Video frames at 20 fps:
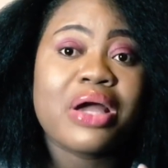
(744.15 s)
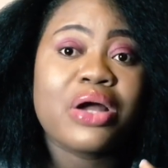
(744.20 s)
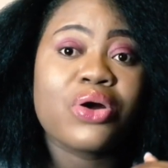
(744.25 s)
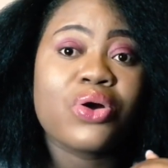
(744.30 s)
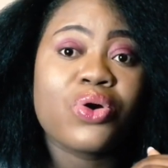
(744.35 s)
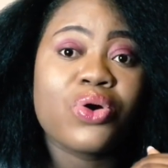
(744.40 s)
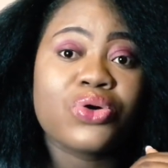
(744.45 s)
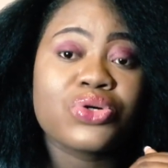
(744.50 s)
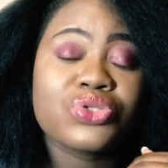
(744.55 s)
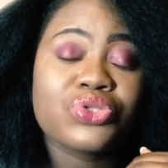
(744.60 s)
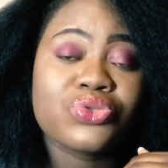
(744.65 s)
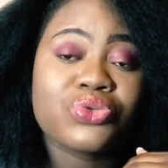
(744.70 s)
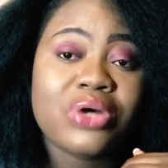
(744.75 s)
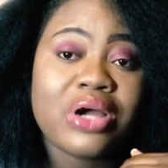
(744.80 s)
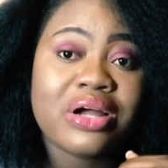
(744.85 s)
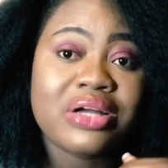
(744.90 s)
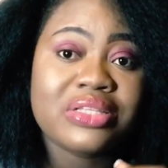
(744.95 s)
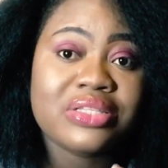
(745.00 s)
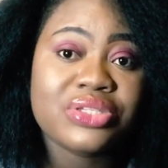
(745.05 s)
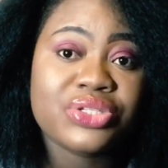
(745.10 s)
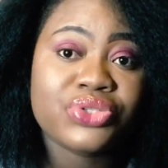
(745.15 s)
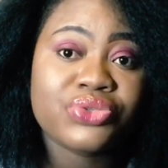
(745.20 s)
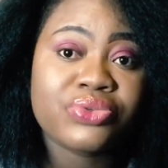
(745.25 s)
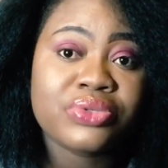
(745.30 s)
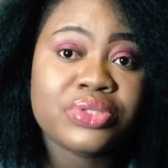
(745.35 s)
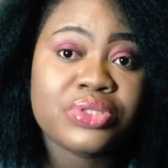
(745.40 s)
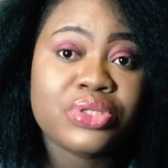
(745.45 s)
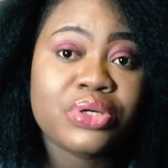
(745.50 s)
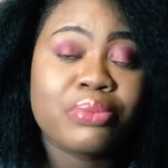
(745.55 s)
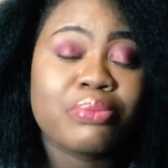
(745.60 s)
and go through our
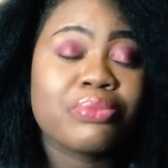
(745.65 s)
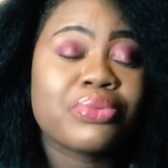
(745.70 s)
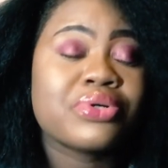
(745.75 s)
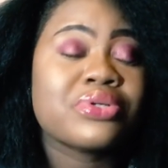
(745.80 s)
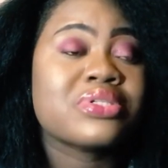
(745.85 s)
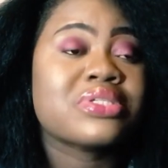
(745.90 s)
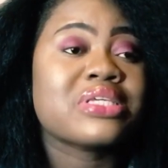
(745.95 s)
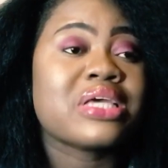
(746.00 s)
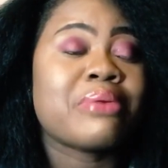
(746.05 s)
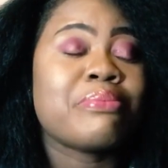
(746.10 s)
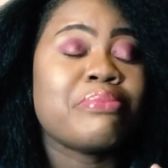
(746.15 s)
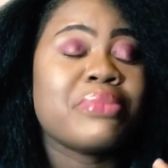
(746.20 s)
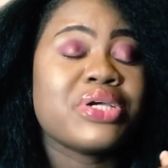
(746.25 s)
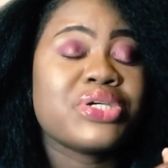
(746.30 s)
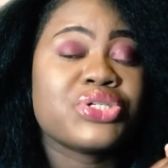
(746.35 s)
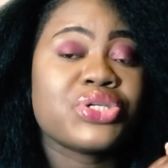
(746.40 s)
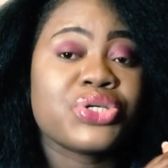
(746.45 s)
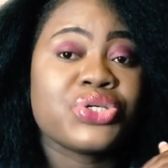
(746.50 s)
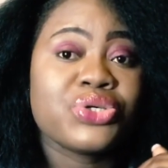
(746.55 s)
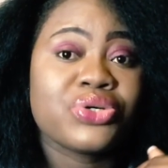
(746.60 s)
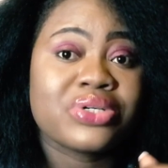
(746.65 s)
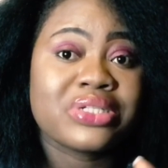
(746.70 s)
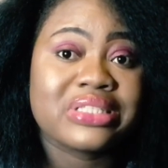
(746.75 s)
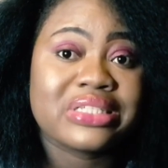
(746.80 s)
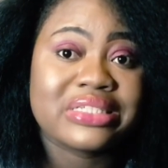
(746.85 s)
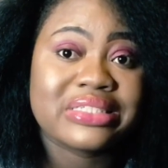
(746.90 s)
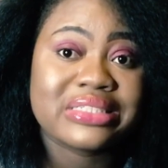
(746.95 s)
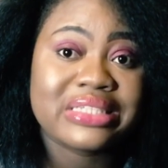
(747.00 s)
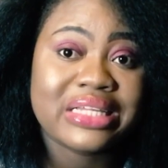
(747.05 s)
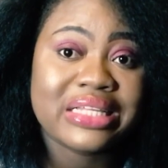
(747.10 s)
description box and make sure you
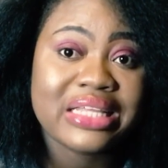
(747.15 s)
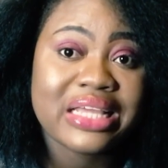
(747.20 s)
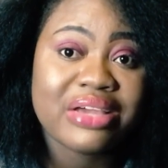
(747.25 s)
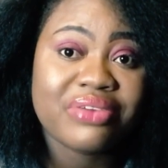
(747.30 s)
understand